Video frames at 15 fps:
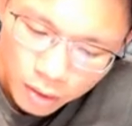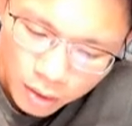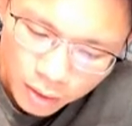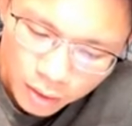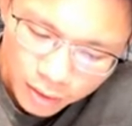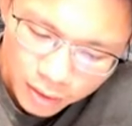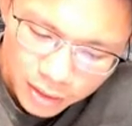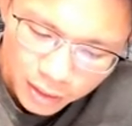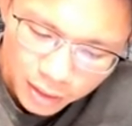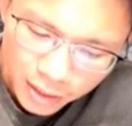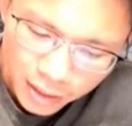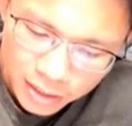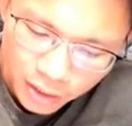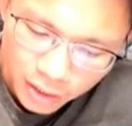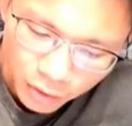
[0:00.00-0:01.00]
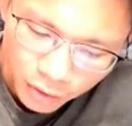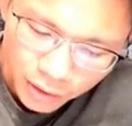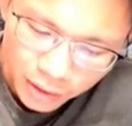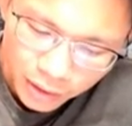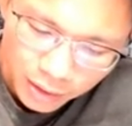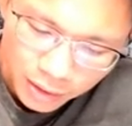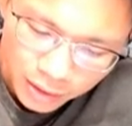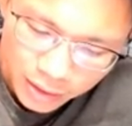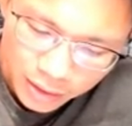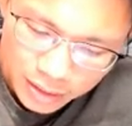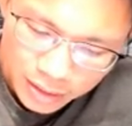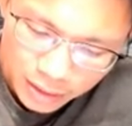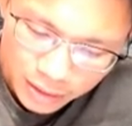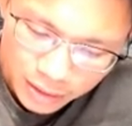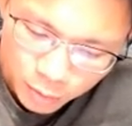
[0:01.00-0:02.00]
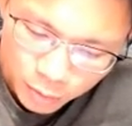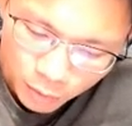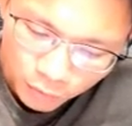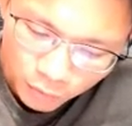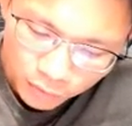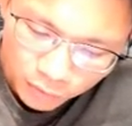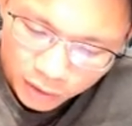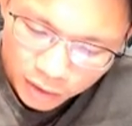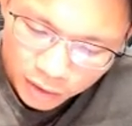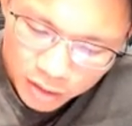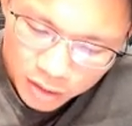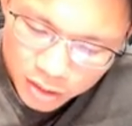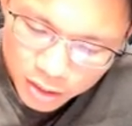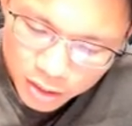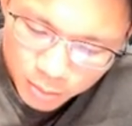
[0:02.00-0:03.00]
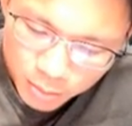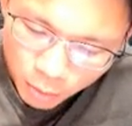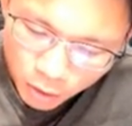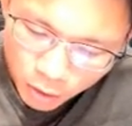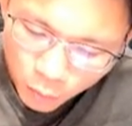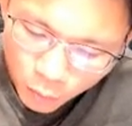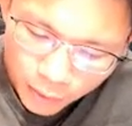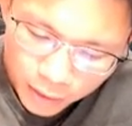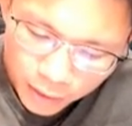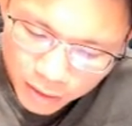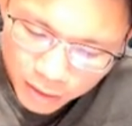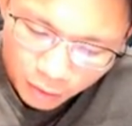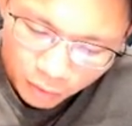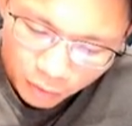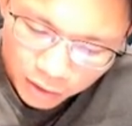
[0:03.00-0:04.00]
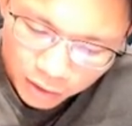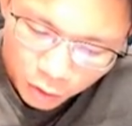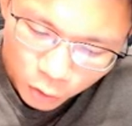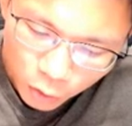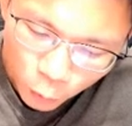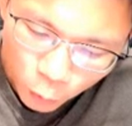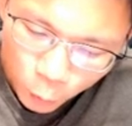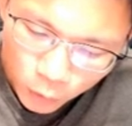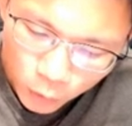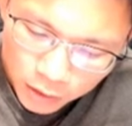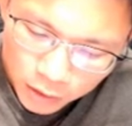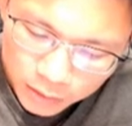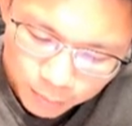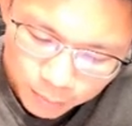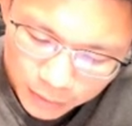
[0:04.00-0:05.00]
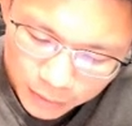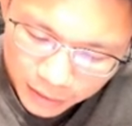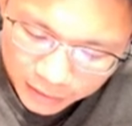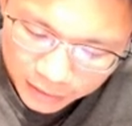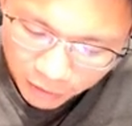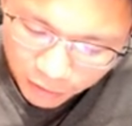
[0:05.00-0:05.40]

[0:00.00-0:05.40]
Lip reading: These are the guys that got in. This is one of the smaller ones, rather lowest PSF